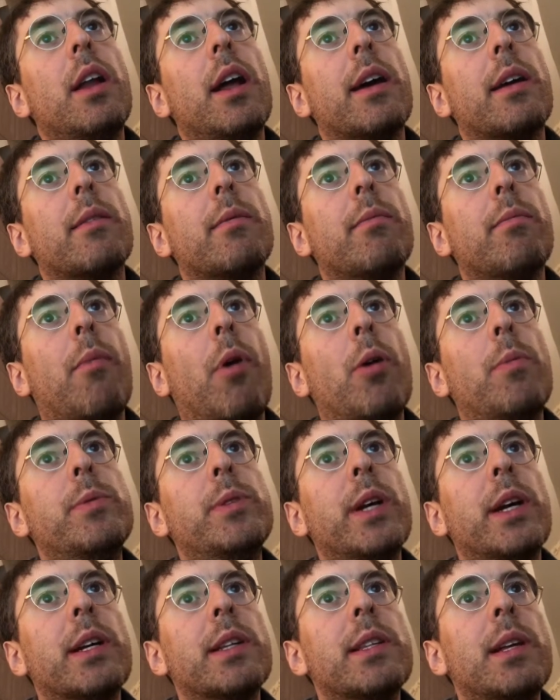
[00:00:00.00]
like
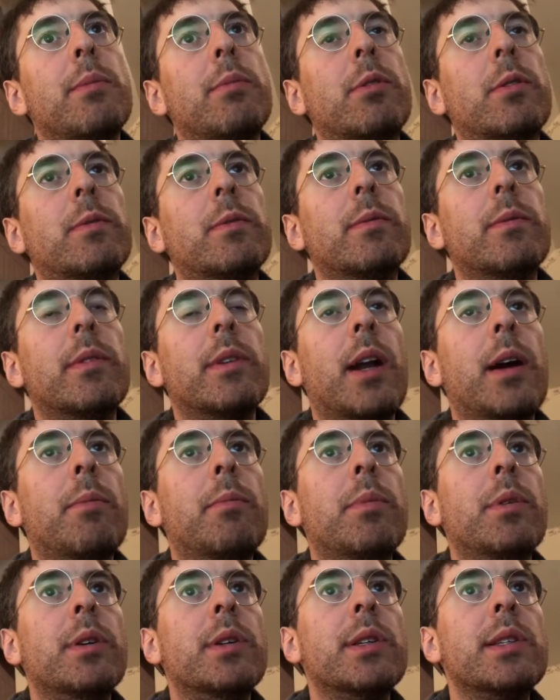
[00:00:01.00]
object, number of
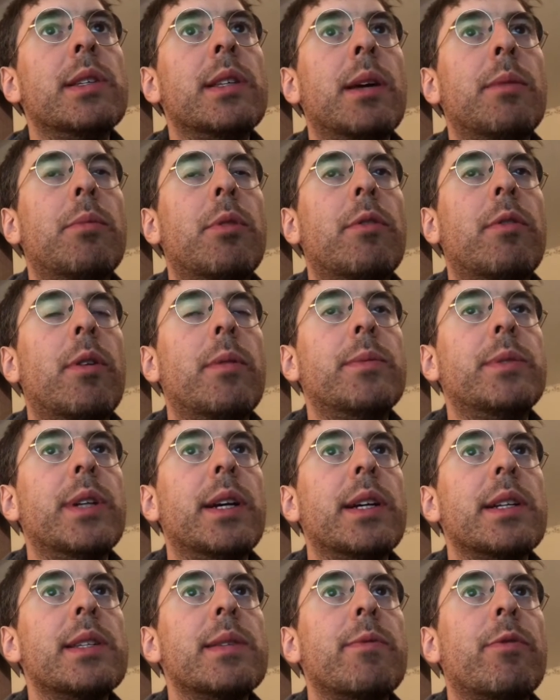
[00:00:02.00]
numbers, number of
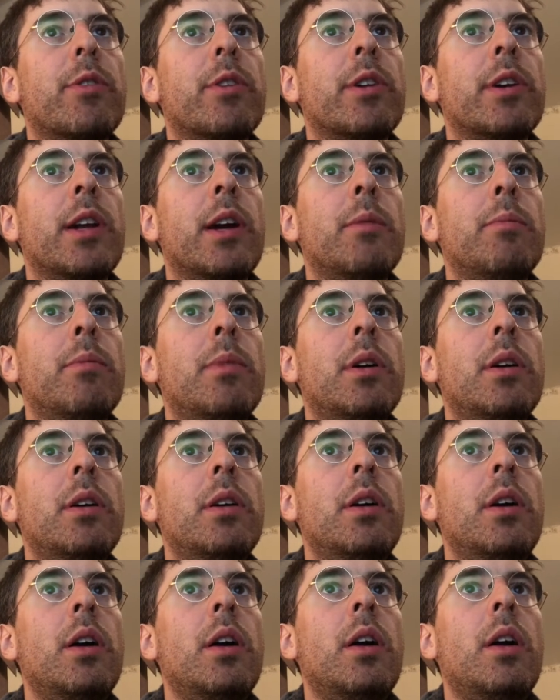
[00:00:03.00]
objects for a number.
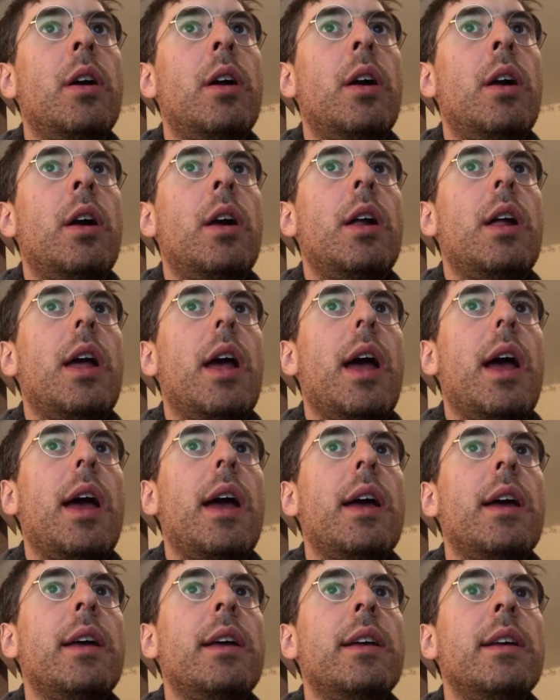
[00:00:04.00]

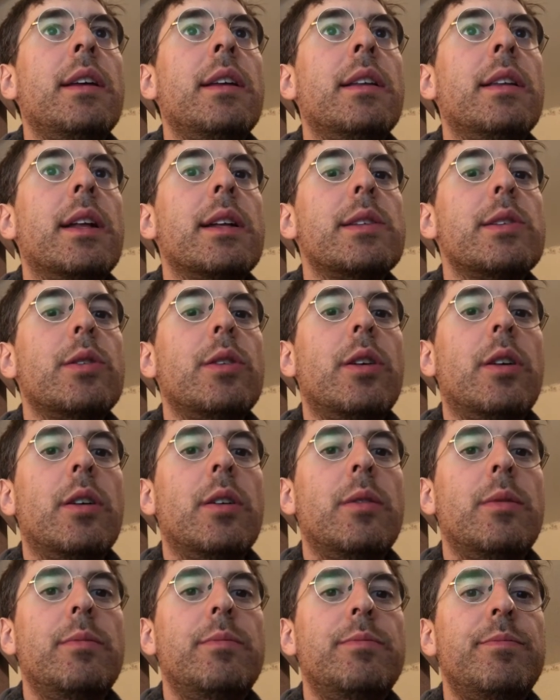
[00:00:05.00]
And that's
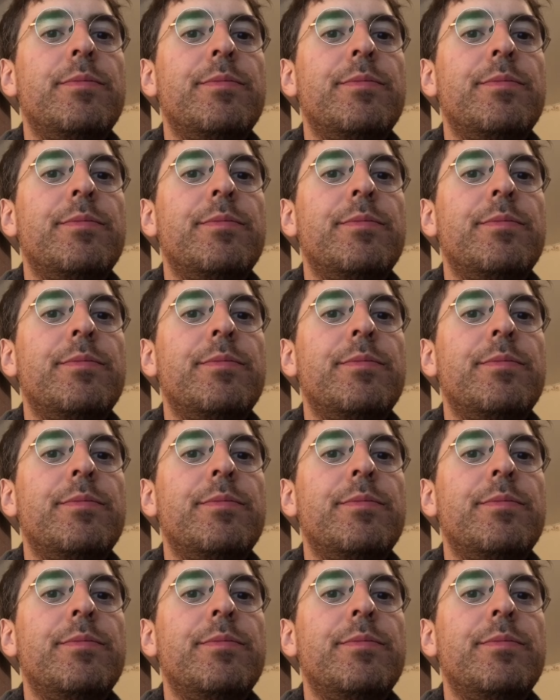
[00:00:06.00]
all.